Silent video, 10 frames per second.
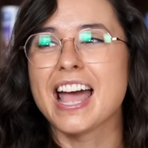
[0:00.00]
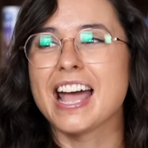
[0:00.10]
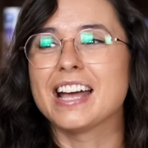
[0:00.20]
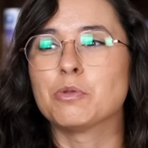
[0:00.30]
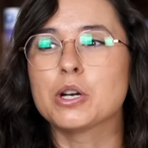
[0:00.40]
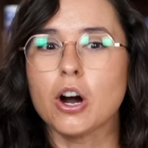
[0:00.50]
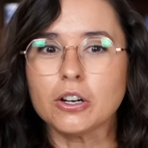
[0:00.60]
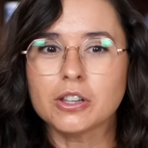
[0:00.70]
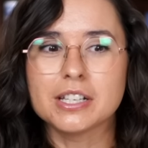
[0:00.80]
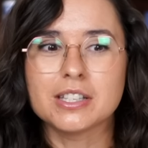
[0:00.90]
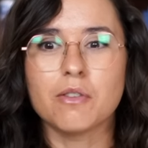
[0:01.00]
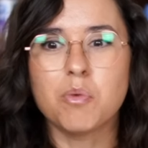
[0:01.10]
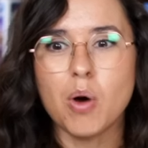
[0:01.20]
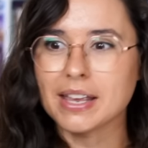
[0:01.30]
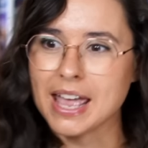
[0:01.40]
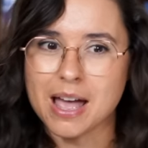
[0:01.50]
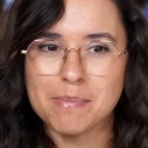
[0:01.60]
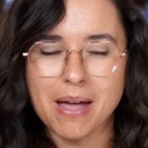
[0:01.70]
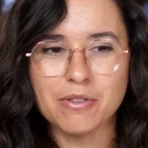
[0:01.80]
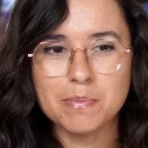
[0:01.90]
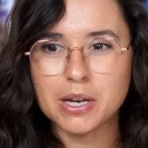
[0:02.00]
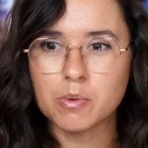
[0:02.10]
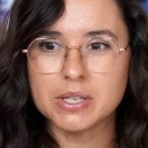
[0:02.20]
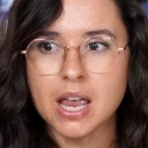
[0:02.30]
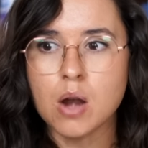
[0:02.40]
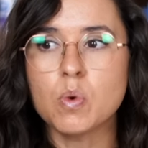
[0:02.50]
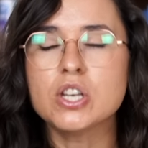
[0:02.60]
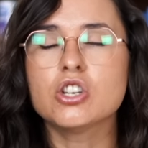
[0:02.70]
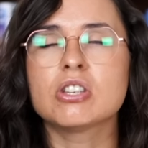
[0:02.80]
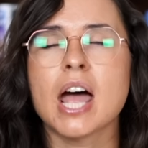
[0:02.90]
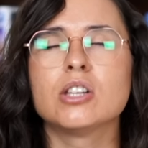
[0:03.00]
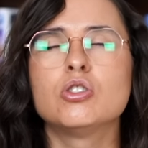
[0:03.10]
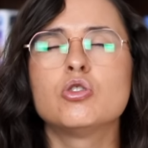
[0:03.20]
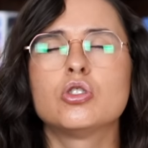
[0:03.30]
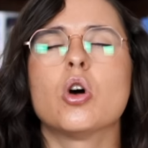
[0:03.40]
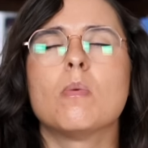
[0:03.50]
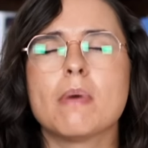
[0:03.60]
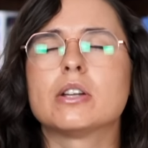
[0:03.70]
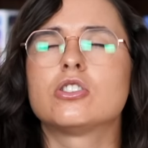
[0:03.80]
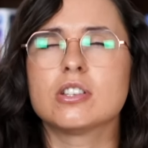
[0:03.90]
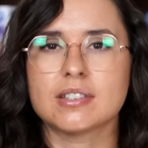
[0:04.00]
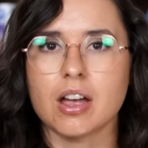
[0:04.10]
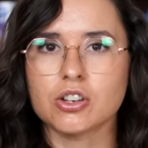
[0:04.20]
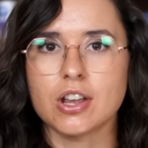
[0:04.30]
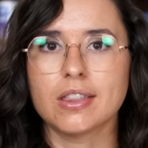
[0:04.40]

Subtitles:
and regardless of what camp everybody was in, we just had so much discussion.